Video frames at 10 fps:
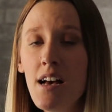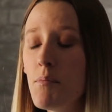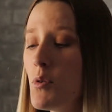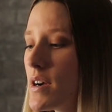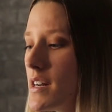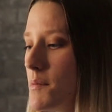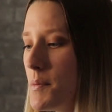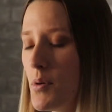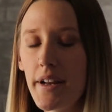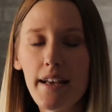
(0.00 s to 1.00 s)
But we're going to
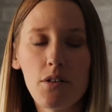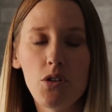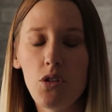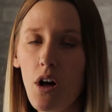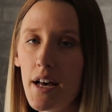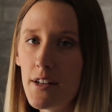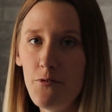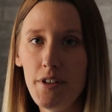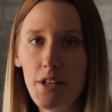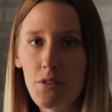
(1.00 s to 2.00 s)
be putting out a lot of
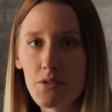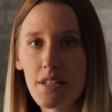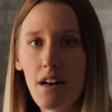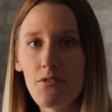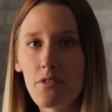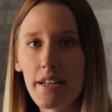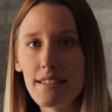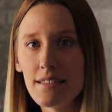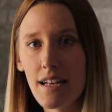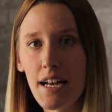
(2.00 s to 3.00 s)
videos
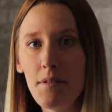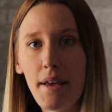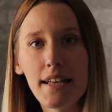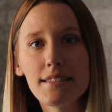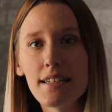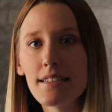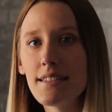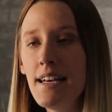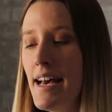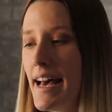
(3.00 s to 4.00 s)
covering design
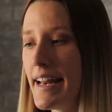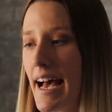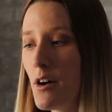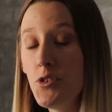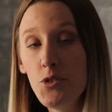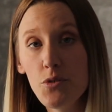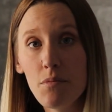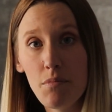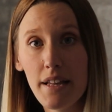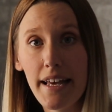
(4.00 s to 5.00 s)
basics and how you
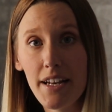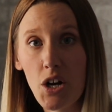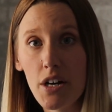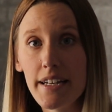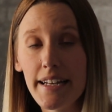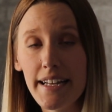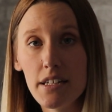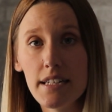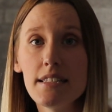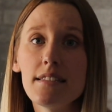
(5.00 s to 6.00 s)
can plan a garden
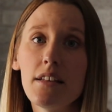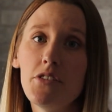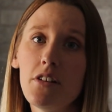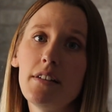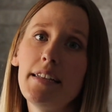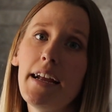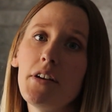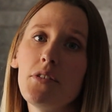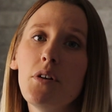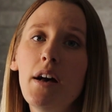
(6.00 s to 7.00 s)
here in Southern
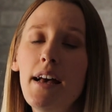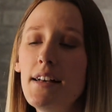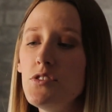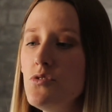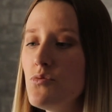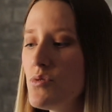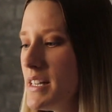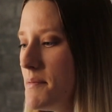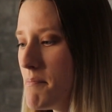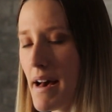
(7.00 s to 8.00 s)
Ontario to
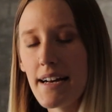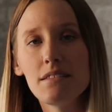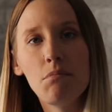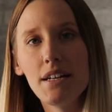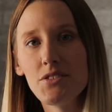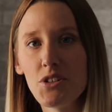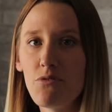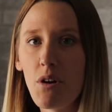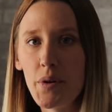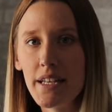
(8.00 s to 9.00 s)
really maximize our
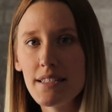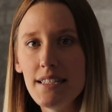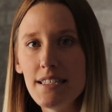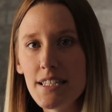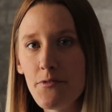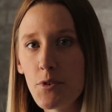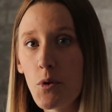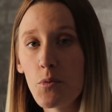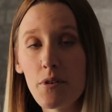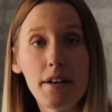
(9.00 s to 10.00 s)
growing season for
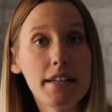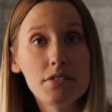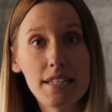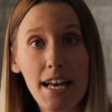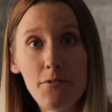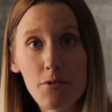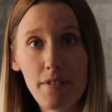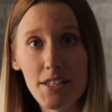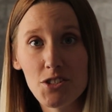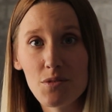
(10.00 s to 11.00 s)
both perennials and for
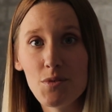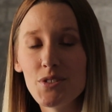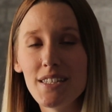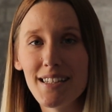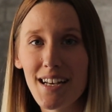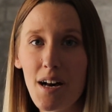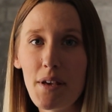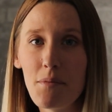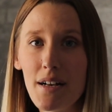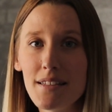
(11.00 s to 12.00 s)
vegetables in the
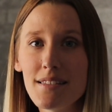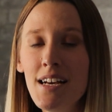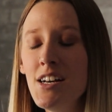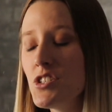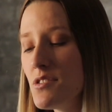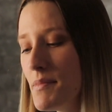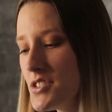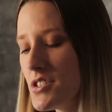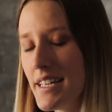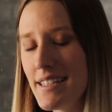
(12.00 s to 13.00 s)
coming months. So
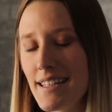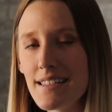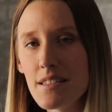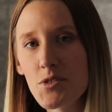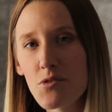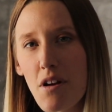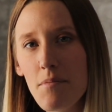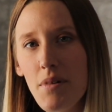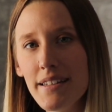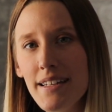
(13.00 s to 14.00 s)
make sure to hit that
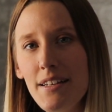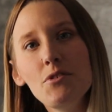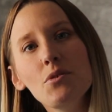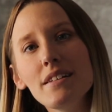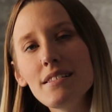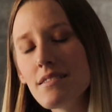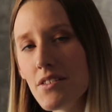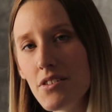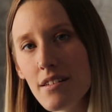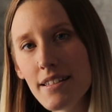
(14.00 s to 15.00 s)
subscribe button if you are in
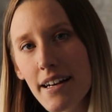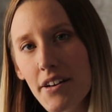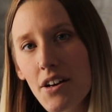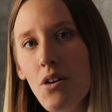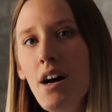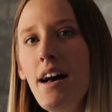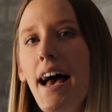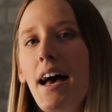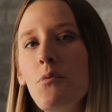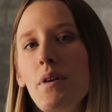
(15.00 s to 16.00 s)
Southern Ontario,
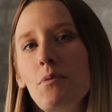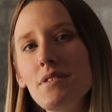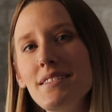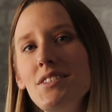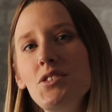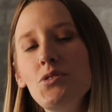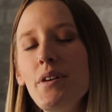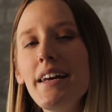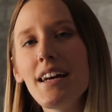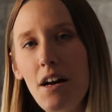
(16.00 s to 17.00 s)
and we will see
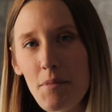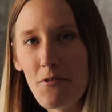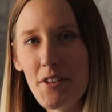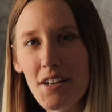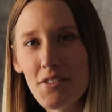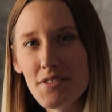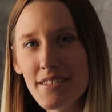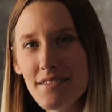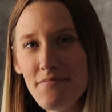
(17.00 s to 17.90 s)
you in coming videos.